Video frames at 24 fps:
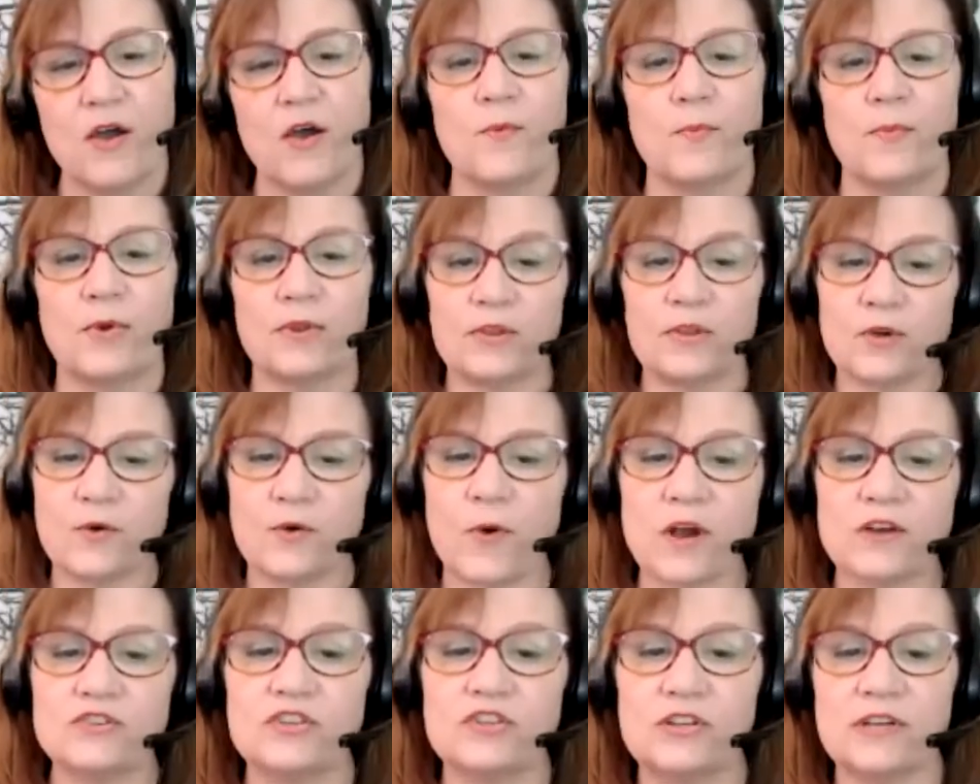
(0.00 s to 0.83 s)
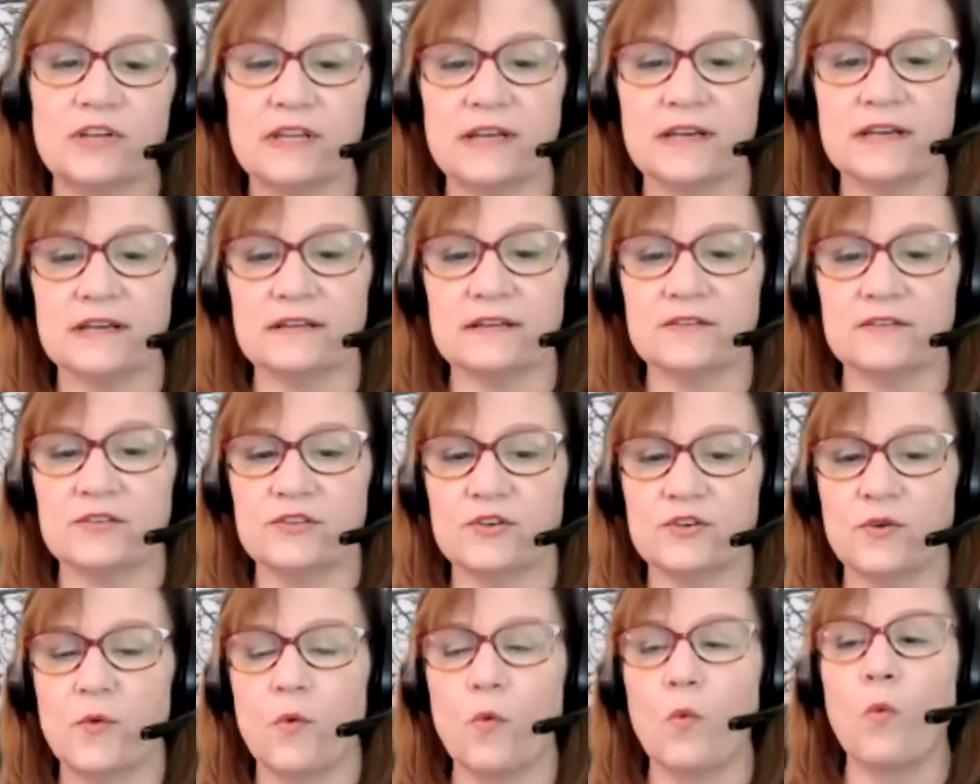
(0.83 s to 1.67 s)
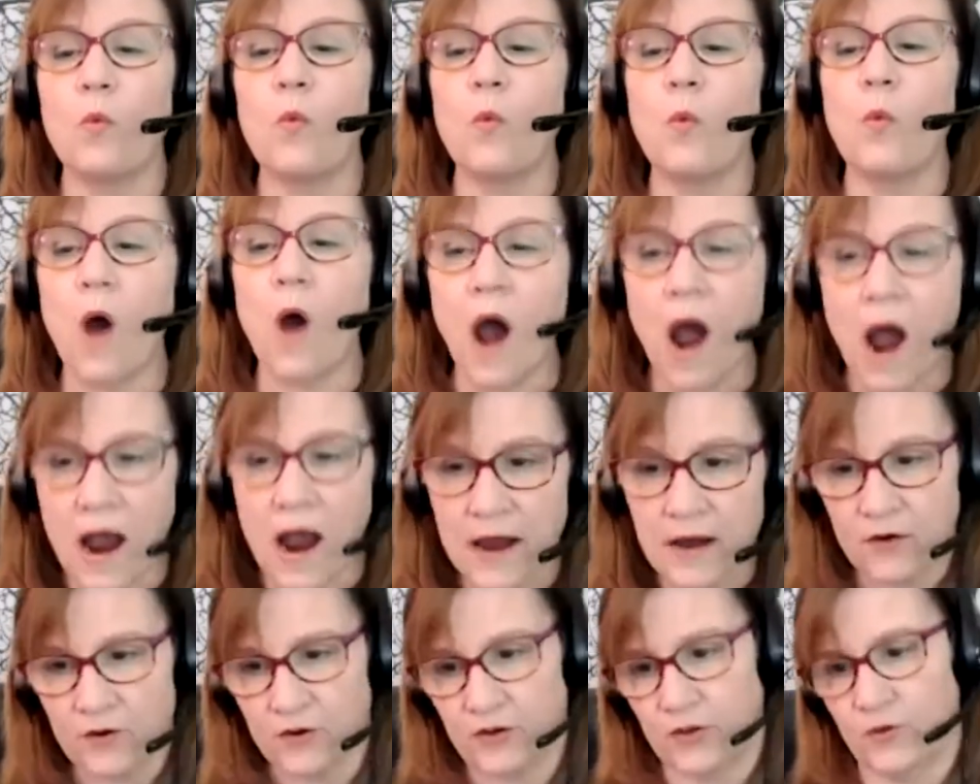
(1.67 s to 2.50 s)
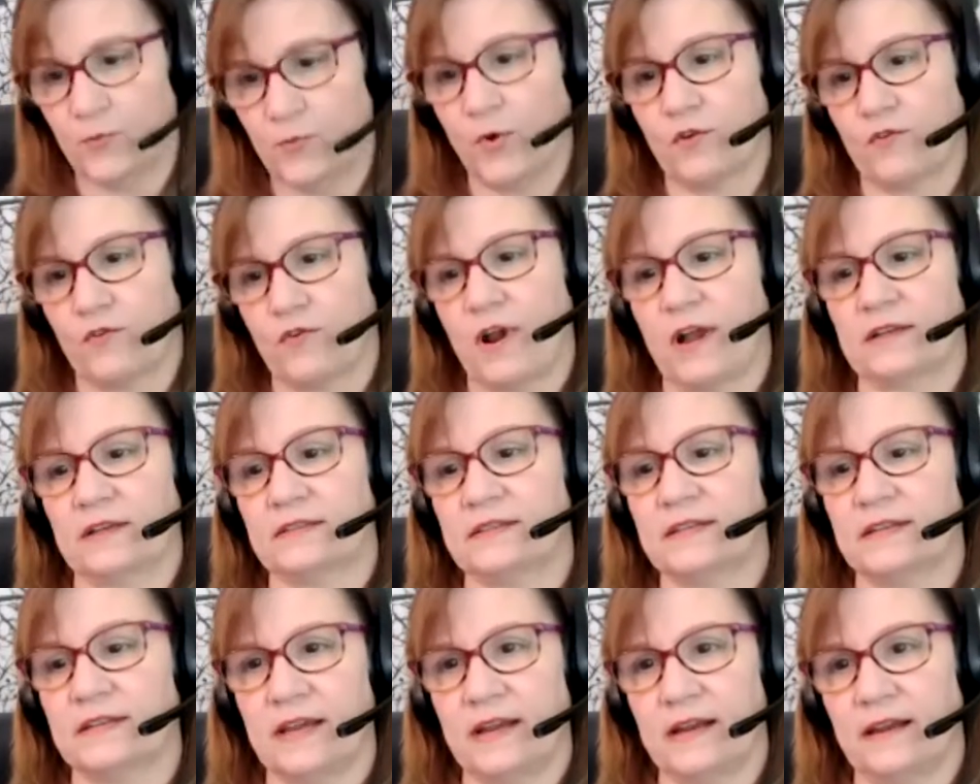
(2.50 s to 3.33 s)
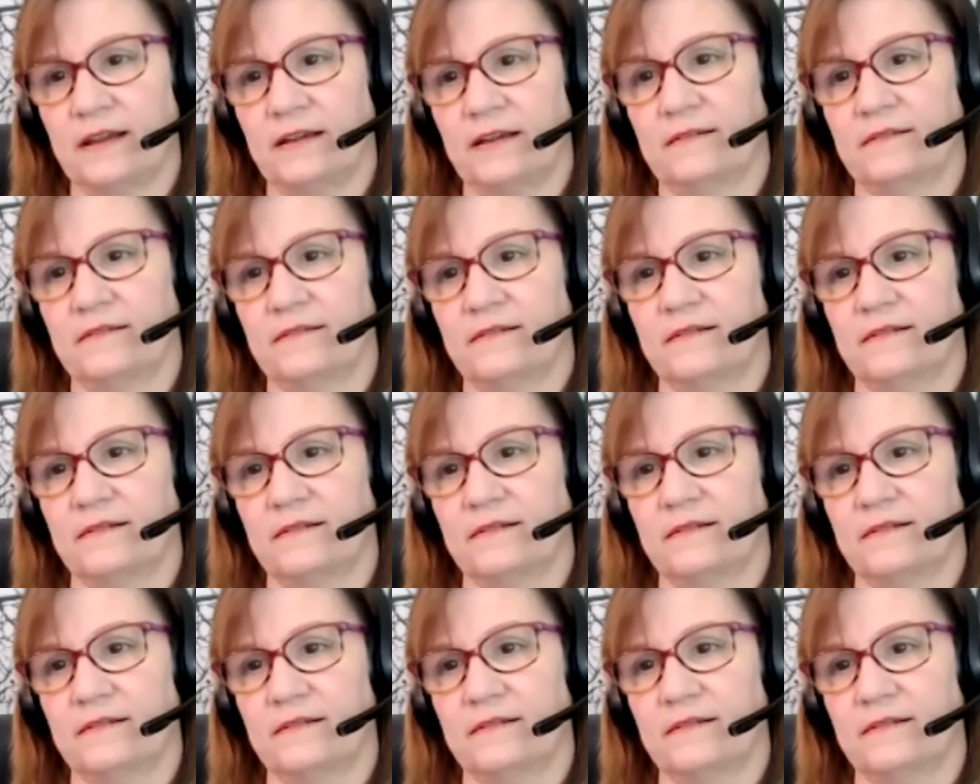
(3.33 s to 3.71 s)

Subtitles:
But the question is, why are you procrastinating?